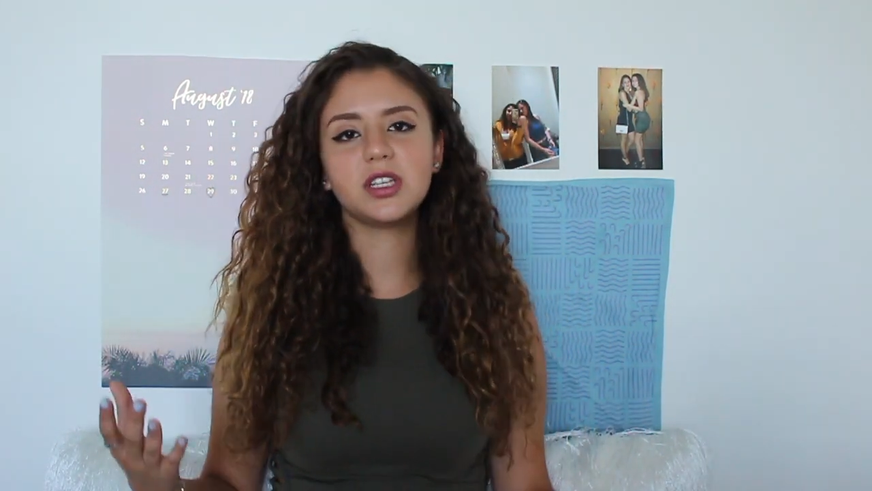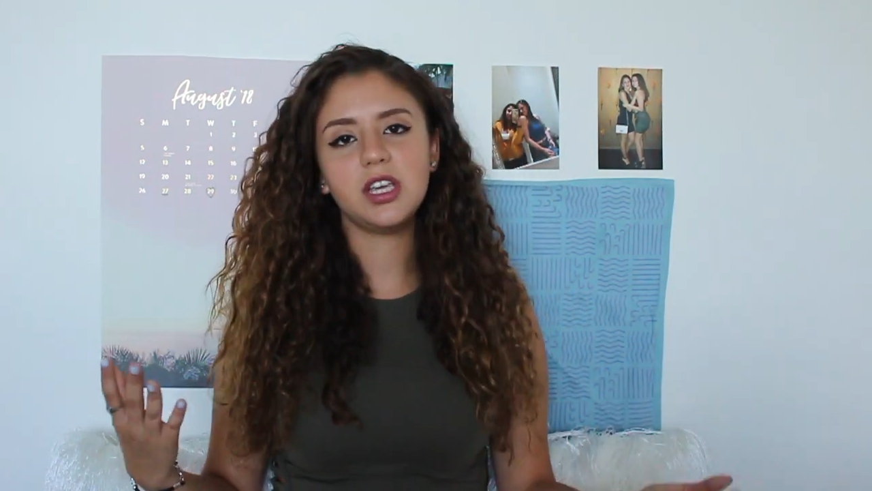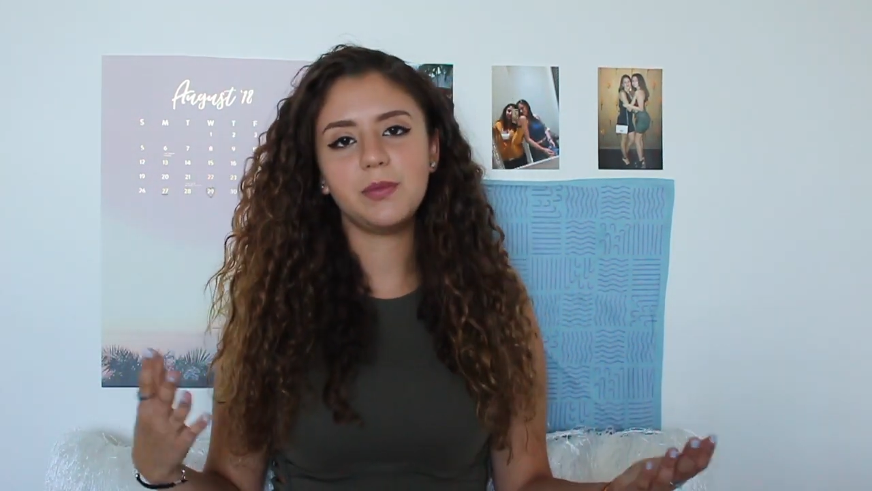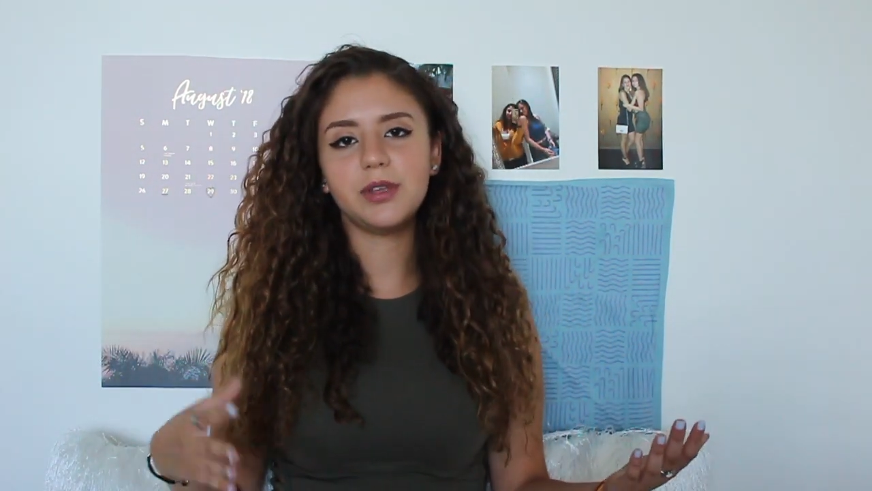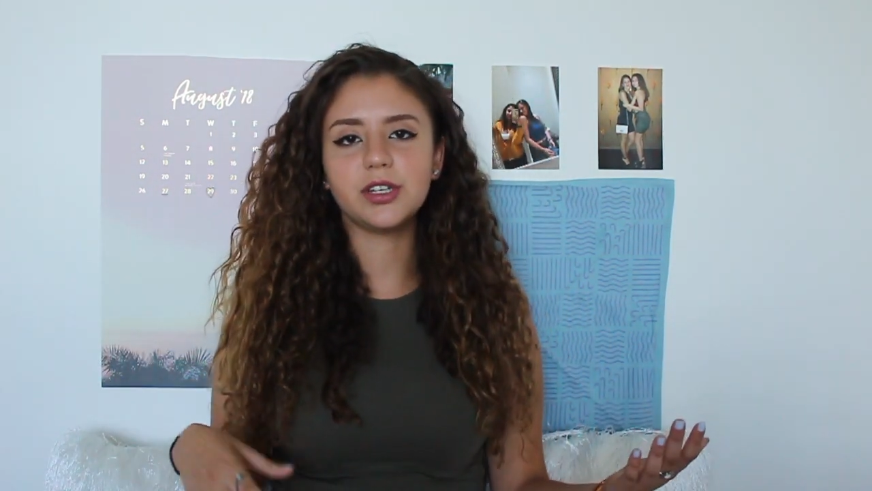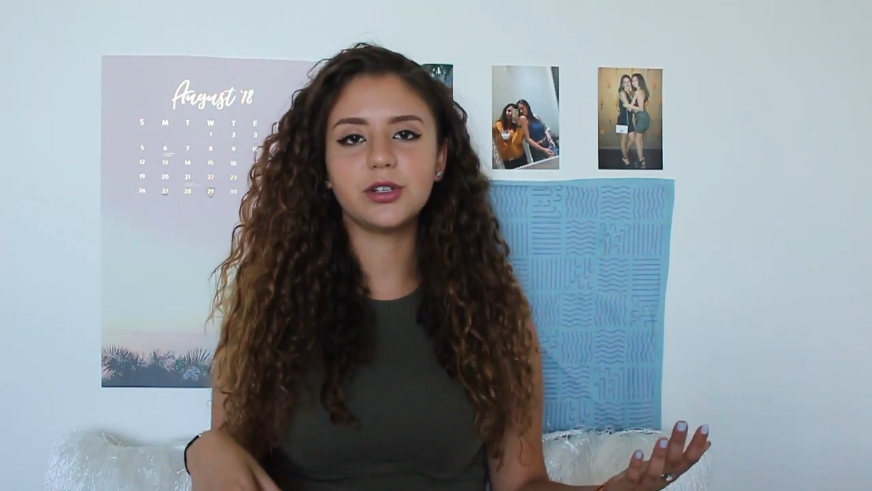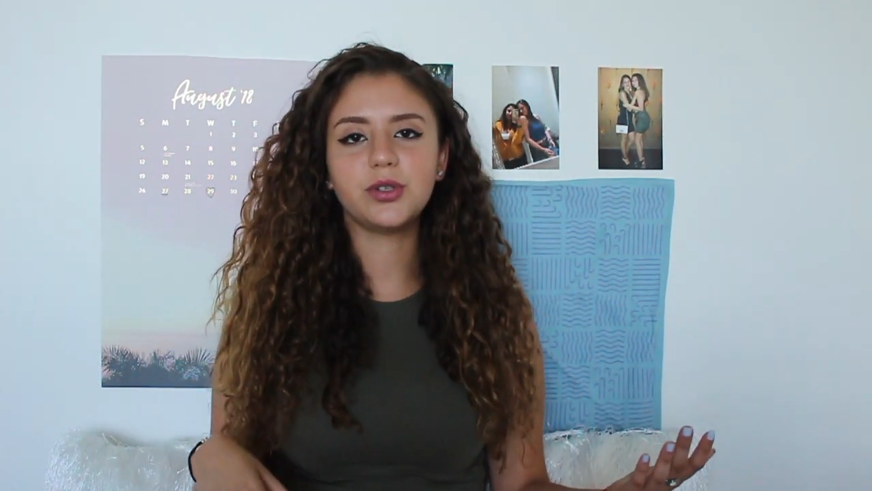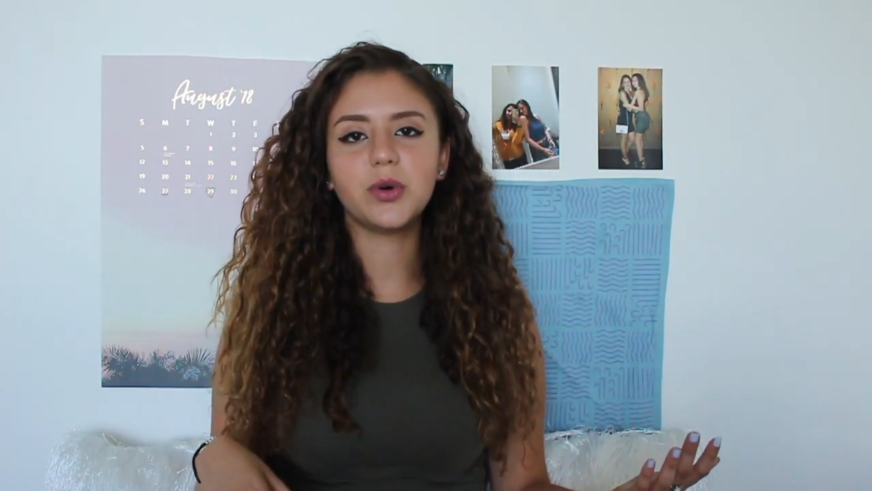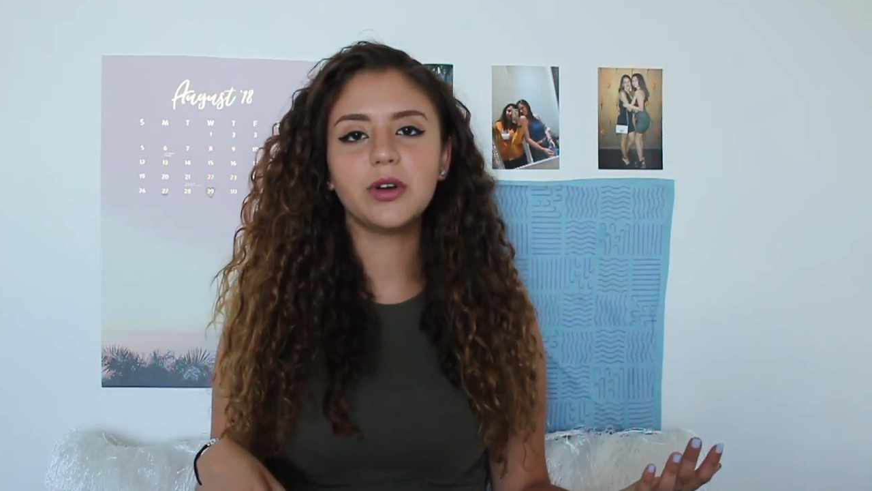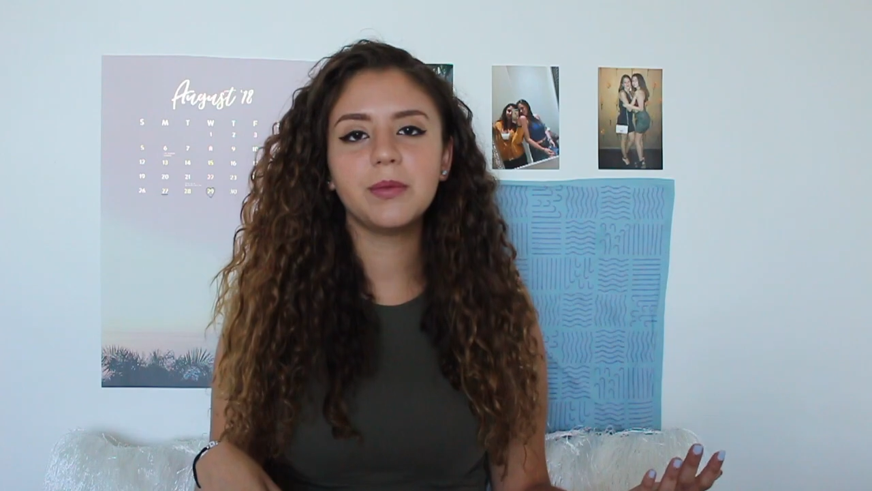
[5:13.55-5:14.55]
to keep in your
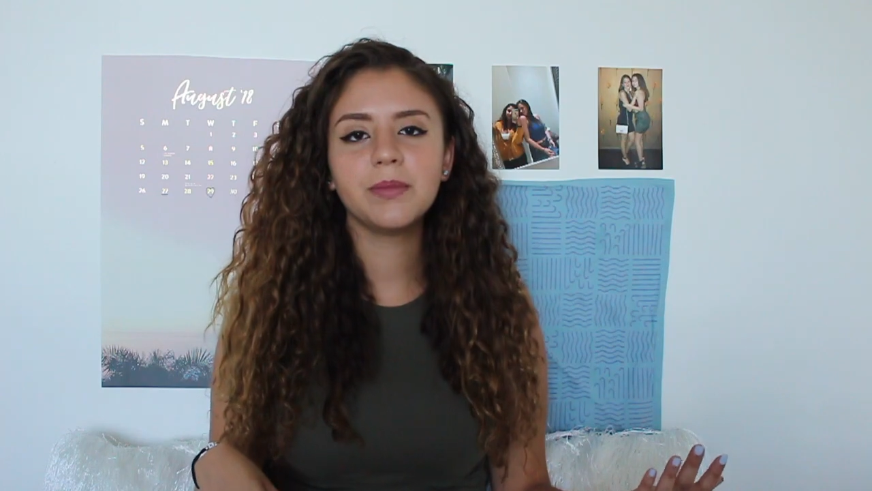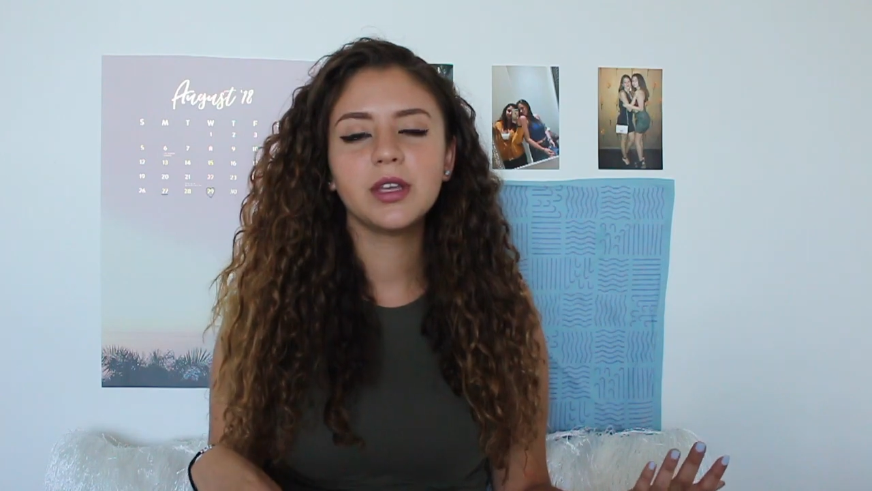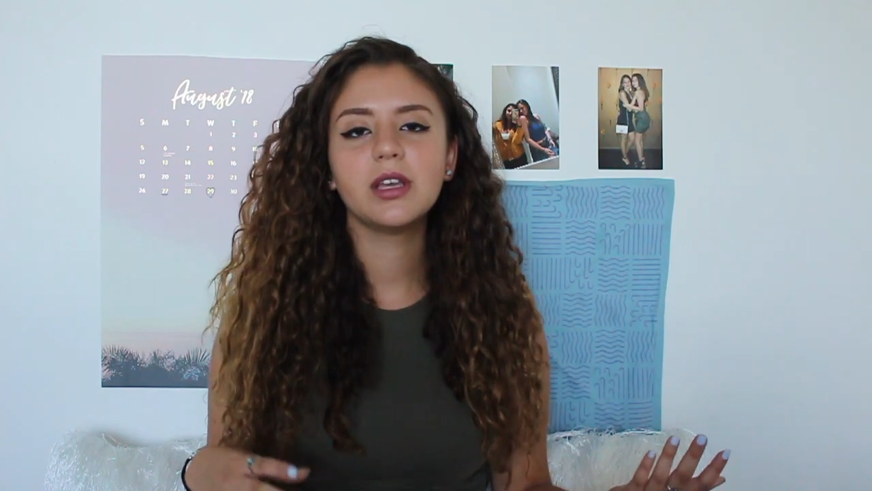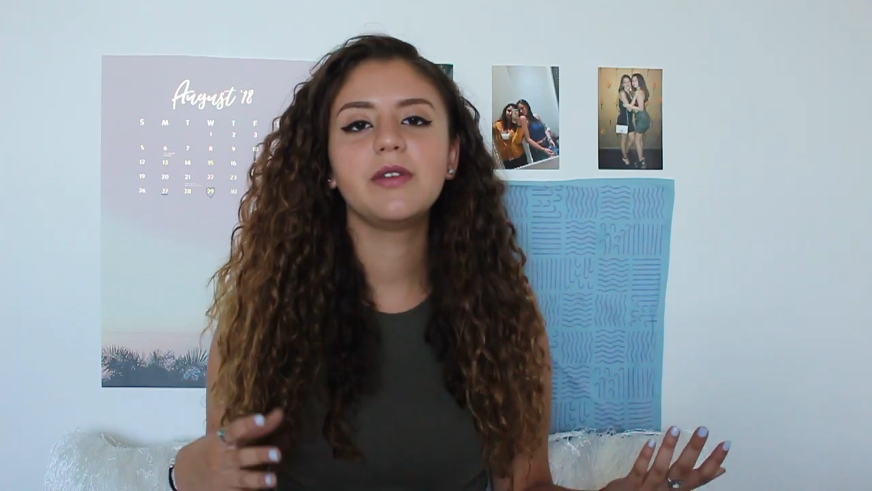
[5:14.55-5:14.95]
dorm.